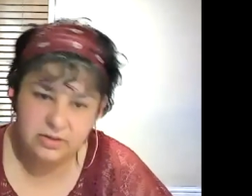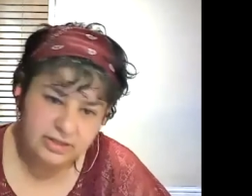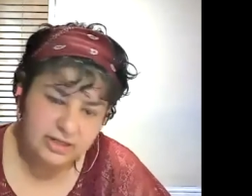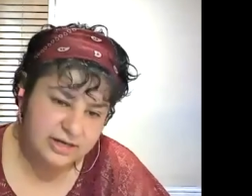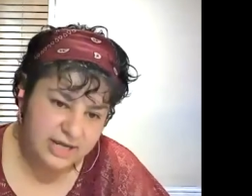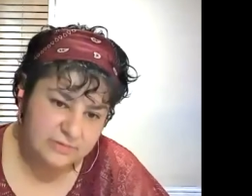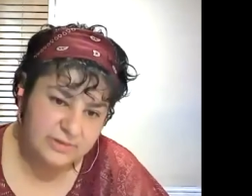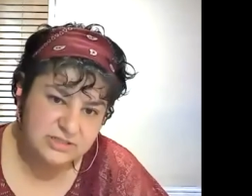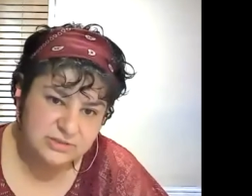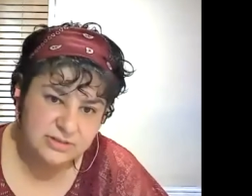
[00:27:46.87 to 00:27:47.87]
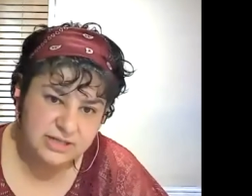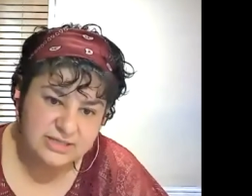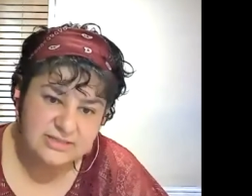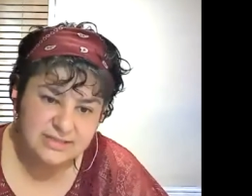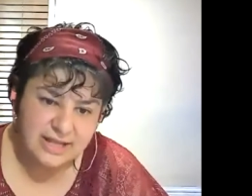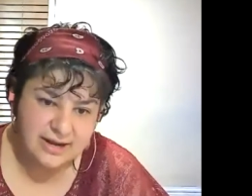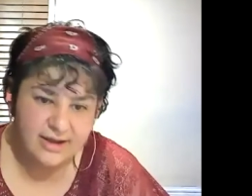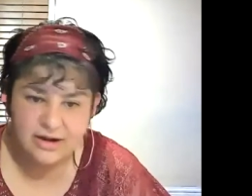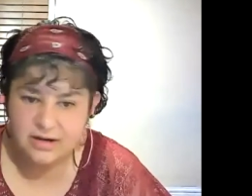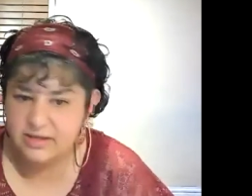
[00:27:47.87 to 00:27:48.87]
undergraduate students that
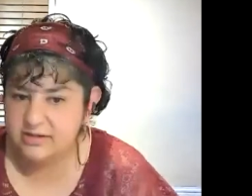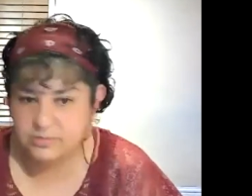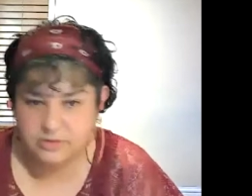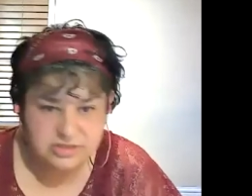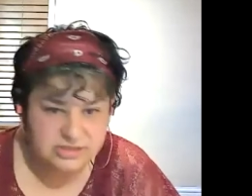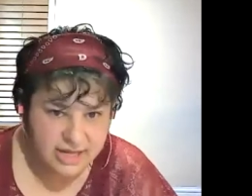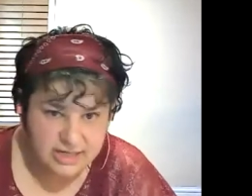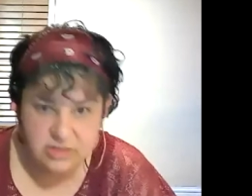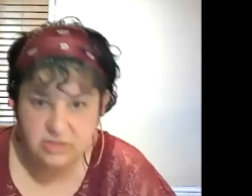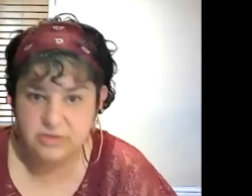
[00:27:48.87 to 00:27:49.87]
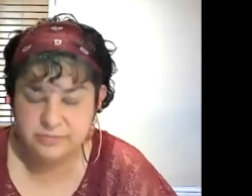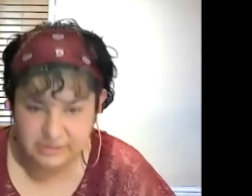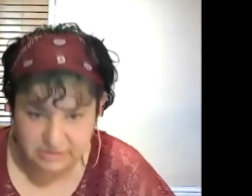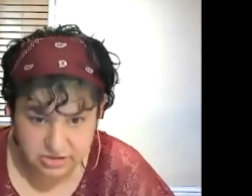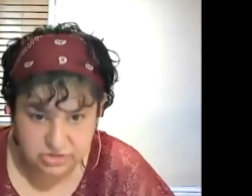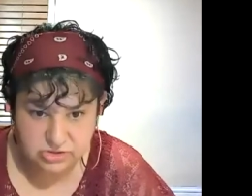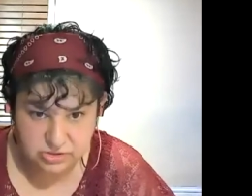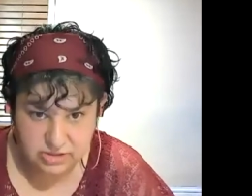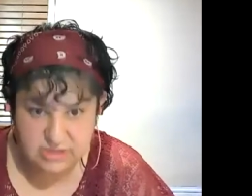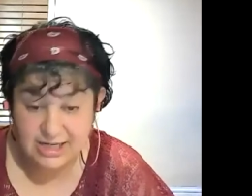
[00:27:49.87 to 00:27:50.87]
are either work study or volunteer
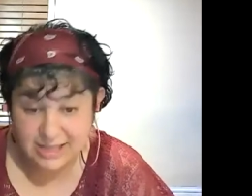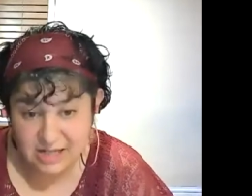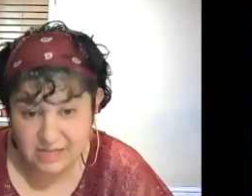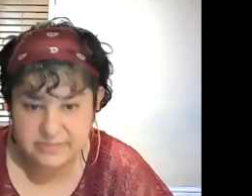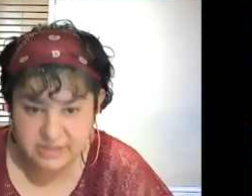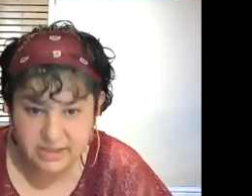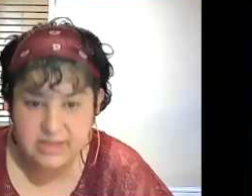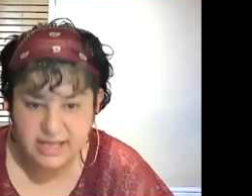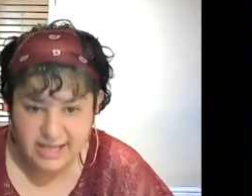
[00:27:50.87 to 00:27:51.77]
students that help me